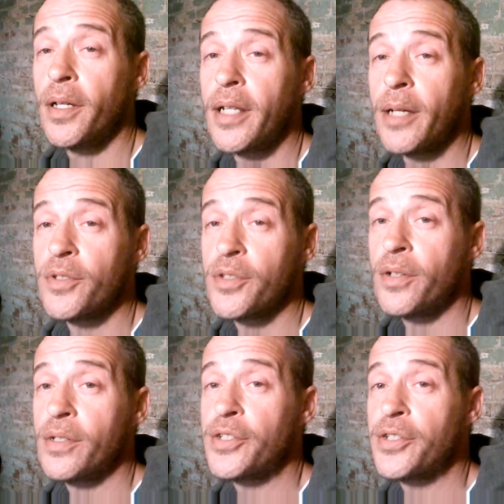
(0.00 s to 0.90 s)
that was on
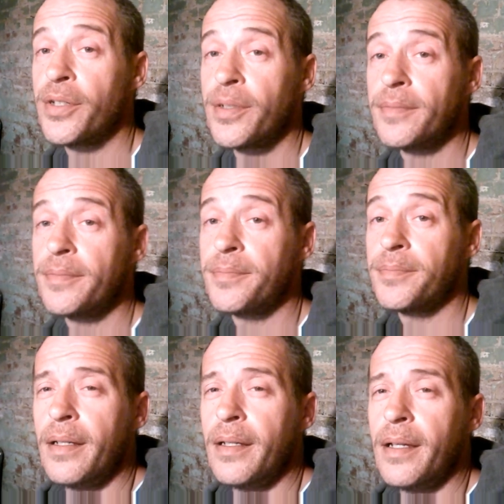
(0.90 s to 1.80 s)
his shirt.
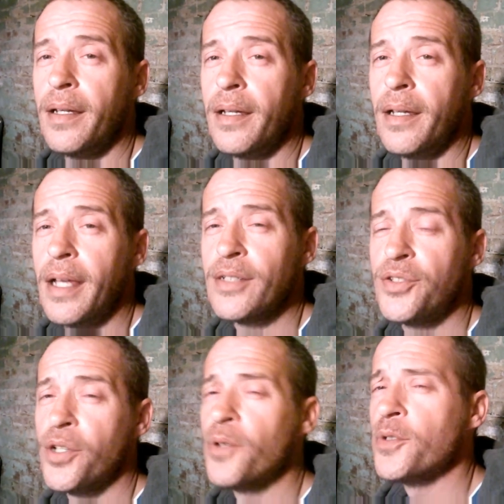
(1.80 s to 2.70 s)
As
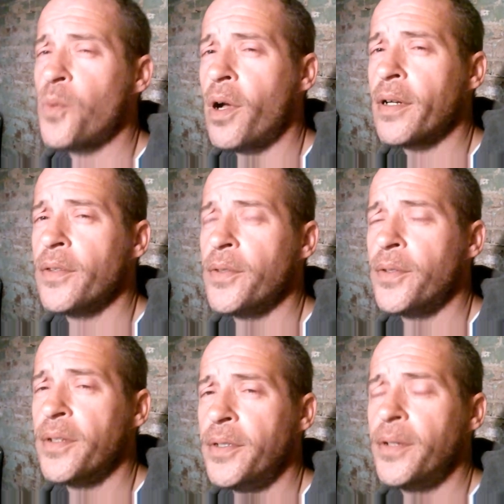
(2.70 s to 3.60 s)
Joel was walking through
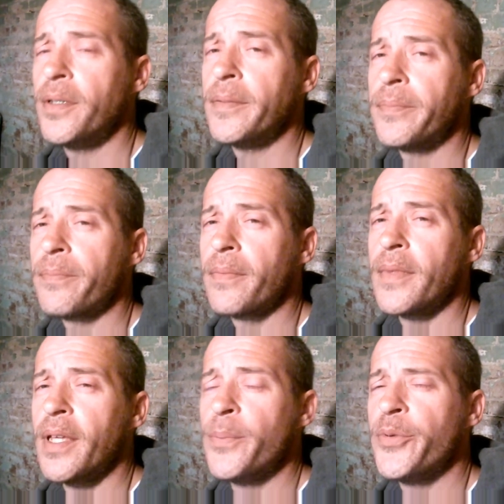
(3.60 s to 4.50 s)
the unit,
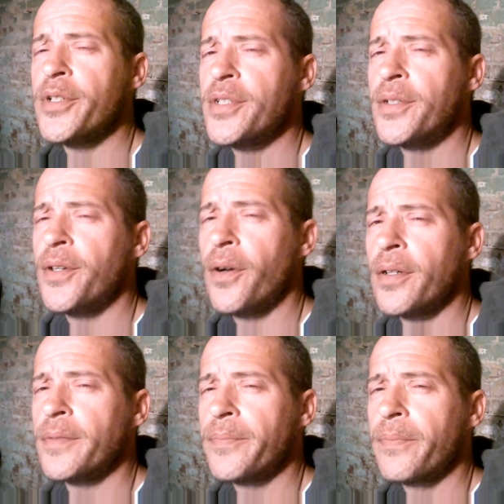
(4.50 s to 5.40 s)
a prison guard
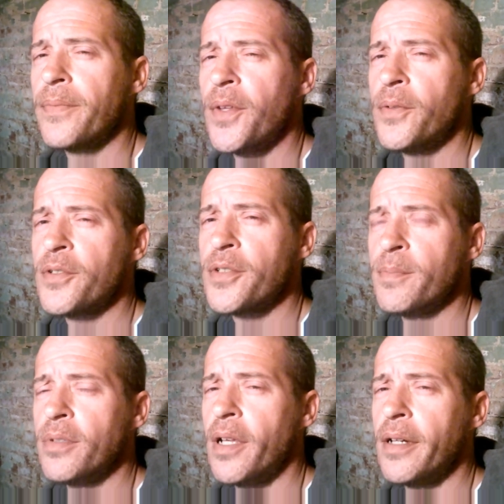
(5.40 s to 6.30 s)
noticed some
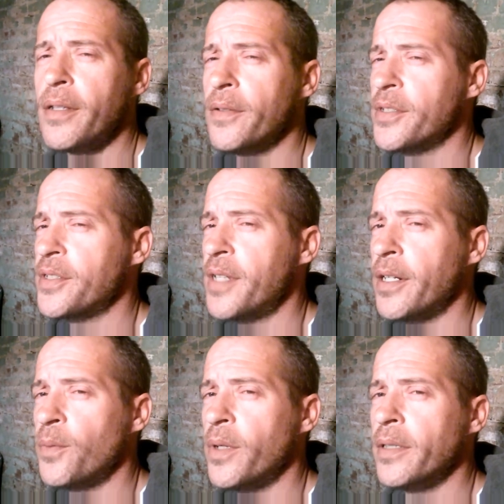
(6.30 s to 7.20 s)
blood on the
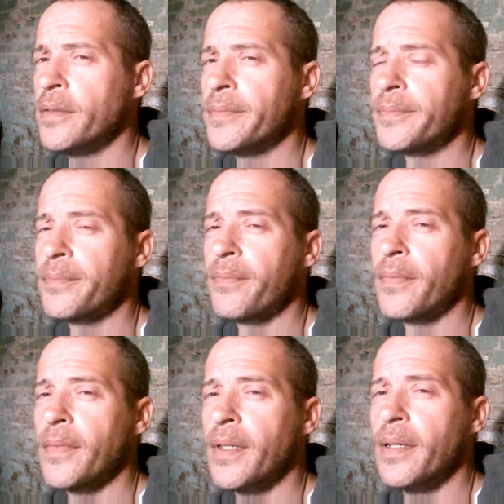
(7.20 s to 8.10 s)
stairwell.
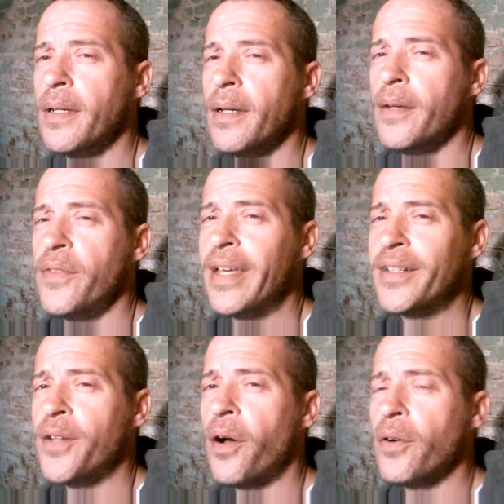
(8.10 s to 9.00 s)
That
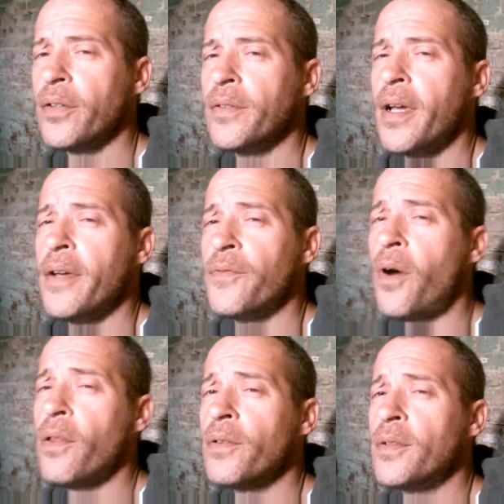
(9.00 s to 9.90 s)
guard
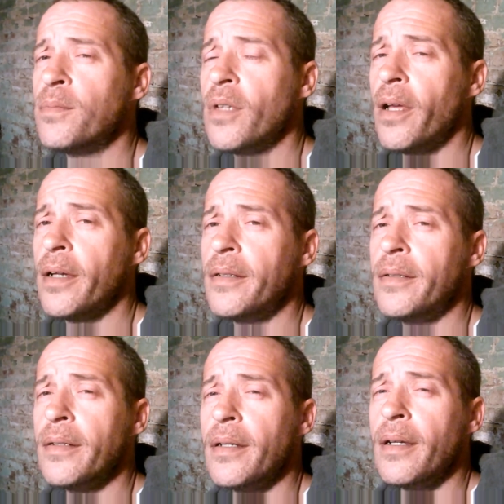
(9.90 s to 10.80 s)
followed the blood
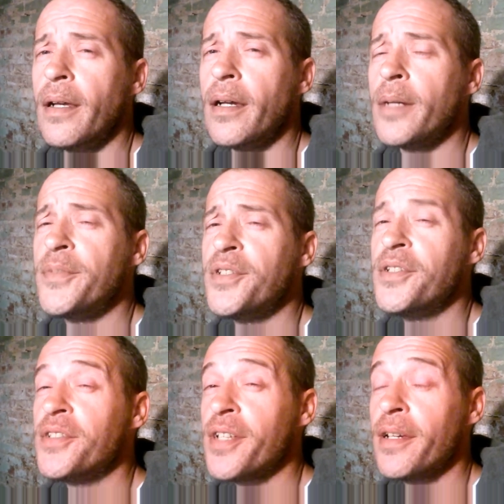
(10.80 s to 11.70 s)
up to
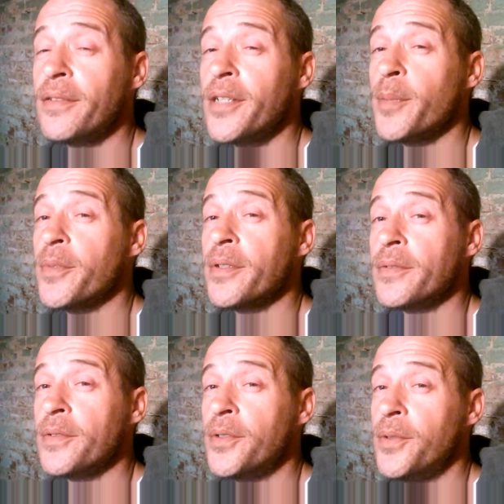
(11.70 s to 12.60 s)
cell number
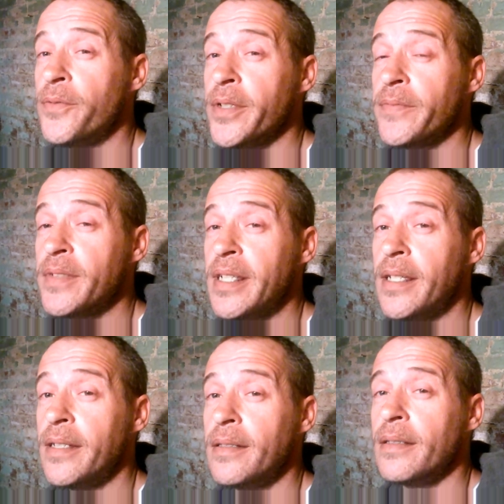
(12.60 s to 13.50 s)

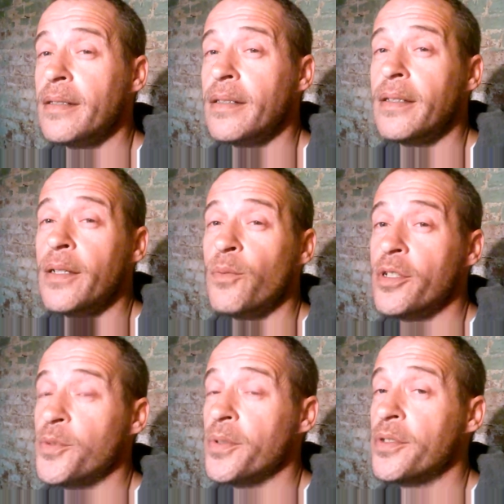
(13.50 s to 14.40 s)
215,
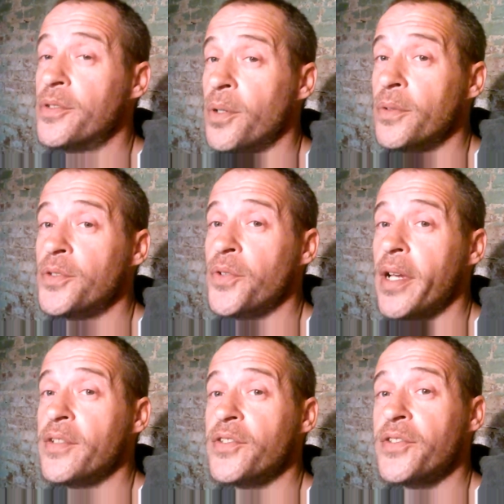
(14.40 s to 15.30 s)
which was Joel
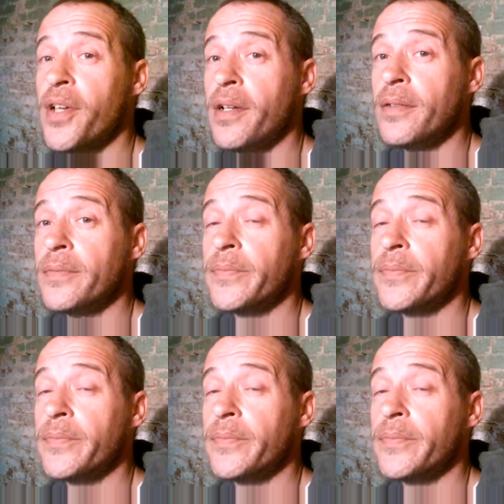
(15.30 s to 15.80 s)
Drain's cell.